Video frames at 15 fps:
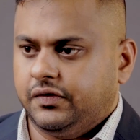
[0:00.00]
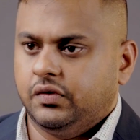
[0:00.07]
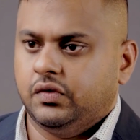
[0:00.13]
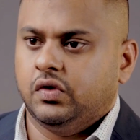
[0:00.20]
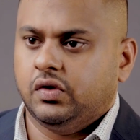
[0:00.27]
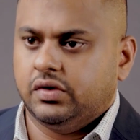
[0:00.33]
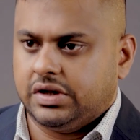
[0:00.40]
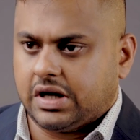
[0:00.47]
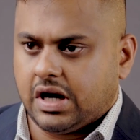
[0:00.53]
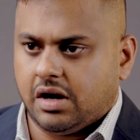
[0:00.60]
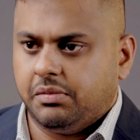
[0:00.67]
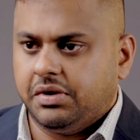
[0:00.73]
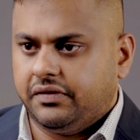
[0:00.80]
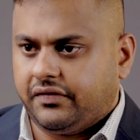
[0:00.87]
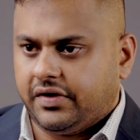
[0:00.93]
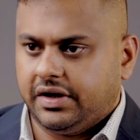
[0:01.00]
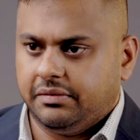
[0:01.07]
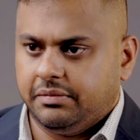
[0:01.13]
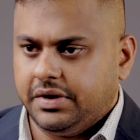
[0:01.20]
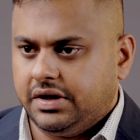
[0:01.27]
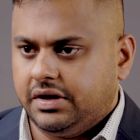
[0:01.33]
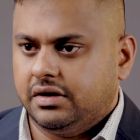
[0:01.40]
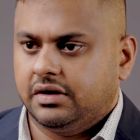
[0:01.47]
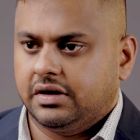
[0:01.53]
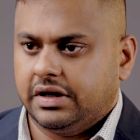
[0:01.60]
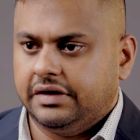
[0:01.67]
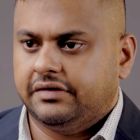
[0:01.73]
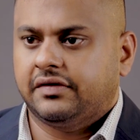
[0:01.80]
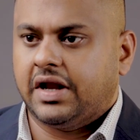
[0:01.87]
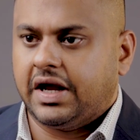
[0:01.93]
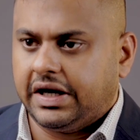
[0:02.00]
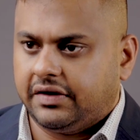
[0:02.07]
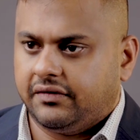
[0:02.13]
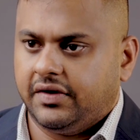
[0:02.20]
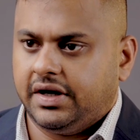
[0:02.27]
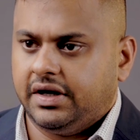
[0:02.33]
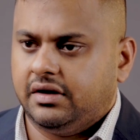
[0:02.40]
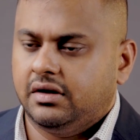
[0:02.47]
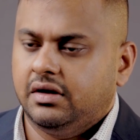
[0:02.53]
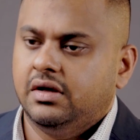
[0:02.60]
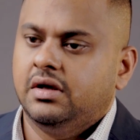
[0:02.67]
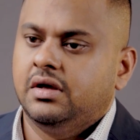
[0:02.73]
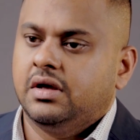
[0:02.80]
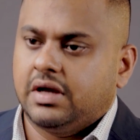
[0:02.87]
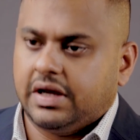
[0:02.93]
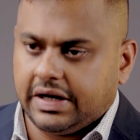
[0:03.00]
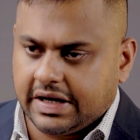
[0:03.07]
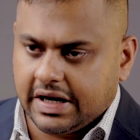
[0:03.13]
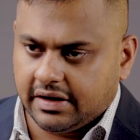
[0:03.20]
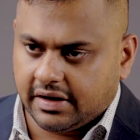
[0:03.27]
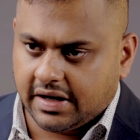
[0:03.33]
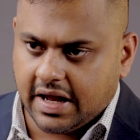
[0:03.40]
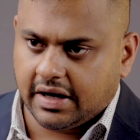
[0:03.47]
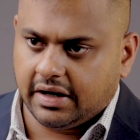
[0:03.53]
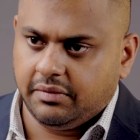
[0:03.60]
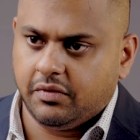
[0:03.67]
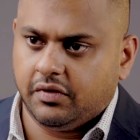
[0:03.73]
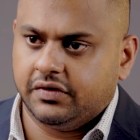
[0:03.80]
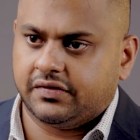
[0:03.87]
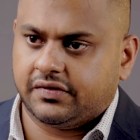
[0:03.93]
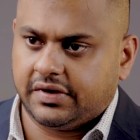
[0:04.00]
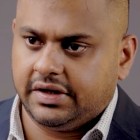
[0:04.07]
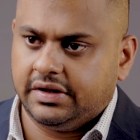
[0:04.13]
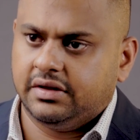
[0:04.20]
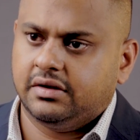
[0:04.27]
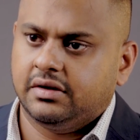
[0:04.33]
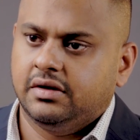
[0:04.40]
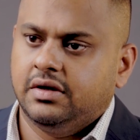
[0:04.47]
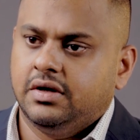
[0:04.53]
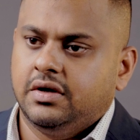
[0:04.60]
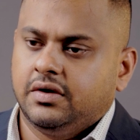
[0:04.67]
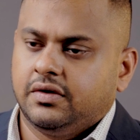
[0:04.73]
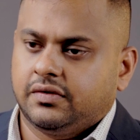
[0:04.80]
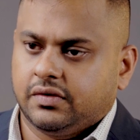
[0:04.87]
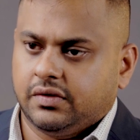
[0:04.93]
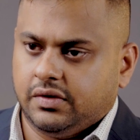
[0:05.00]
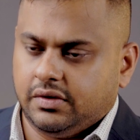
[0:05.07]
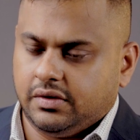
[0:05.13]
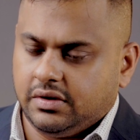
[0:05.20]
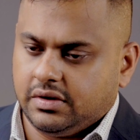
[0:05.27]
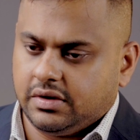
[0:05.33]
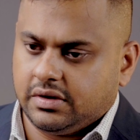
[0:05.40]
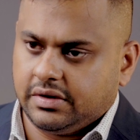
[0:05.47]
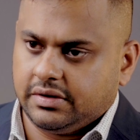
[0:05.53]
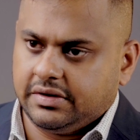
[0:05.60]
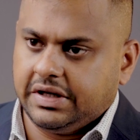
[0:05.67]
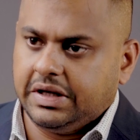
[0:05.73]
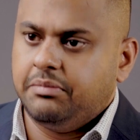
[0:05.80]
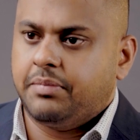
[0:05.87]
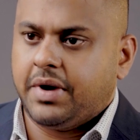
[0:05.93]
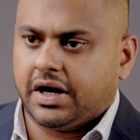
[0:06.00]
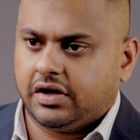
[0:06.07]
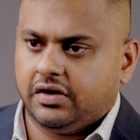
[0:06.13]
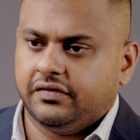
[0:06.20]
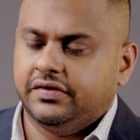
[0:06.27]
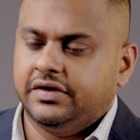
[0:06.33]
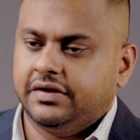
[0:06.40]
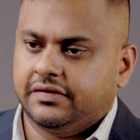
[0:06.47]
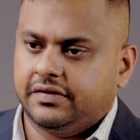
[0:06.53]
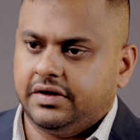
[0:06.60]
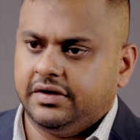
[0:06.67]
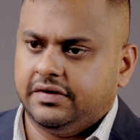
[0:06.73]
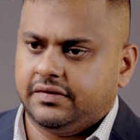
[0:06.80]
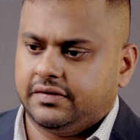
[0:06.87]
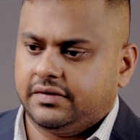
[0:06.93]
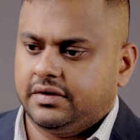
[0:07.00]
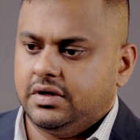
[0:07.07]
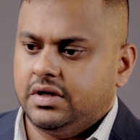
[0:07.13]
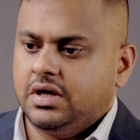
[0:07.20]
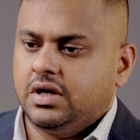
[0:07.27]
you know the carbon fiber, it's lightweight. It can carry more strength. So the impact of this is